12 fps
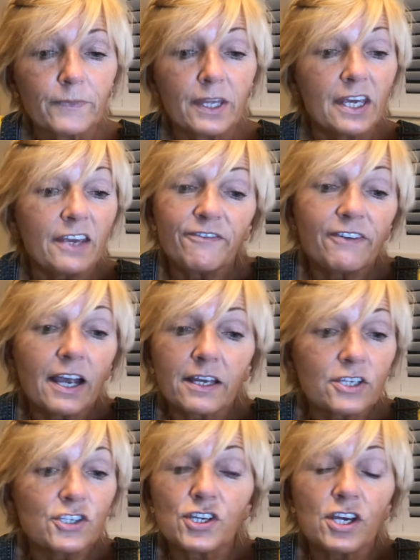In fact,
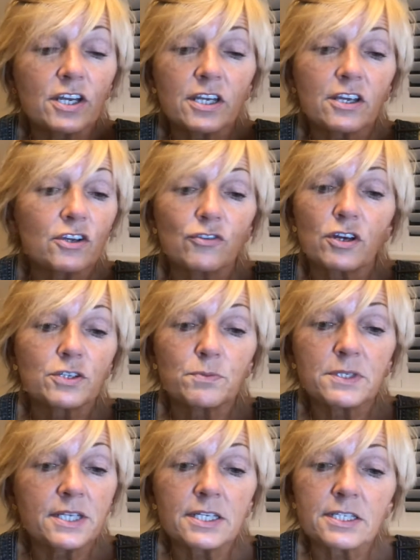the journey across
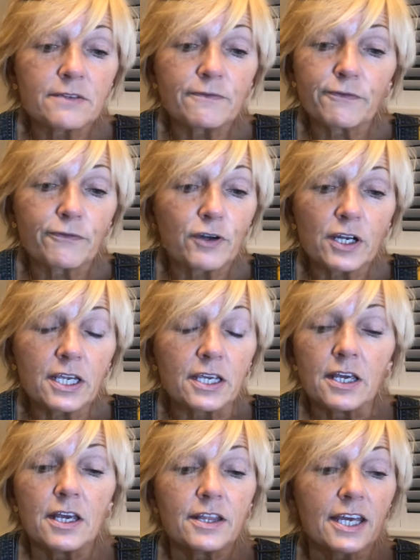was instant-free.
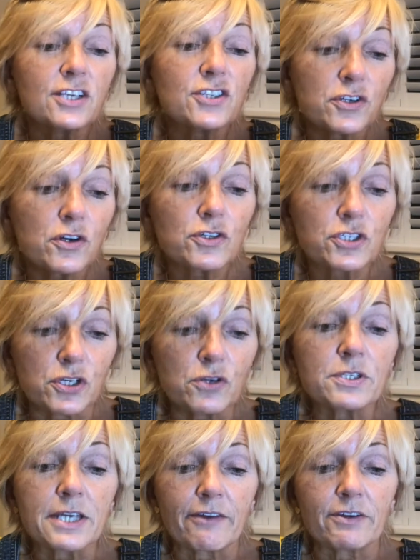They saw 2
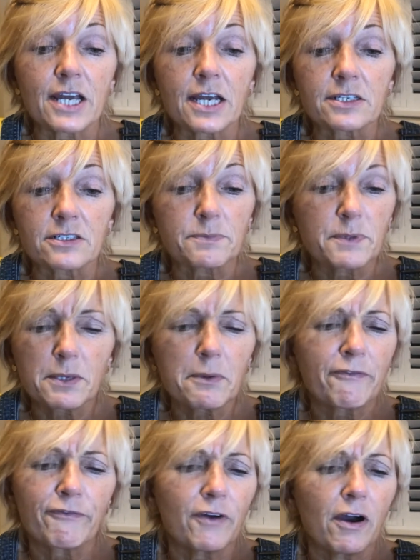pterodactyls, but they were
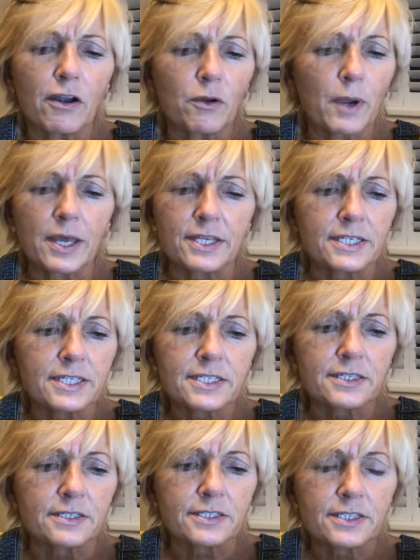far away in the
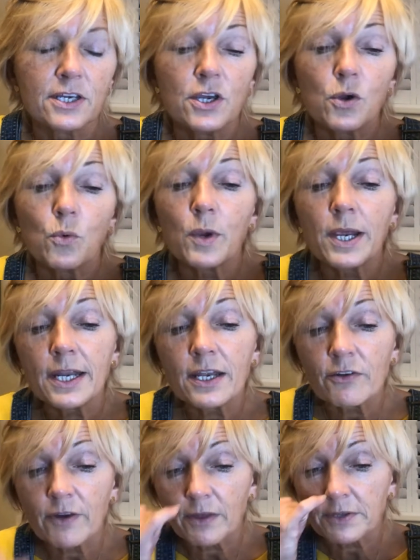distance, wheeling
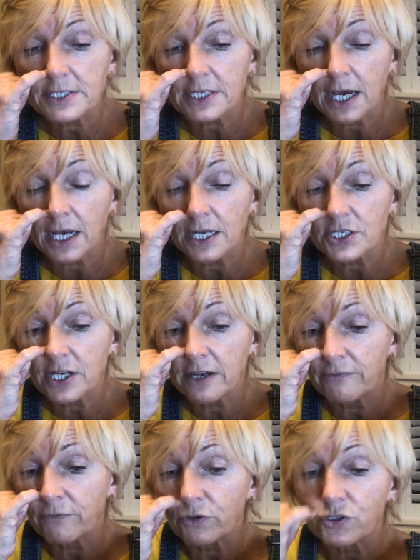around the sky like
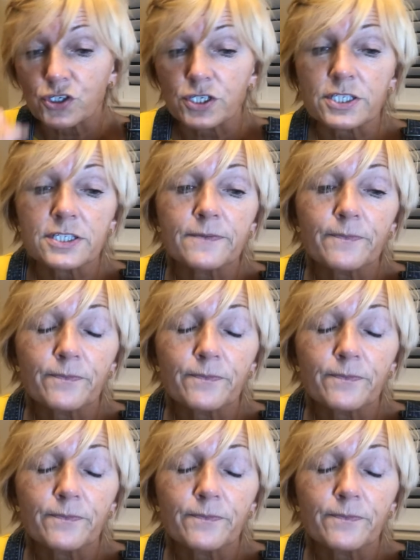giant vultures.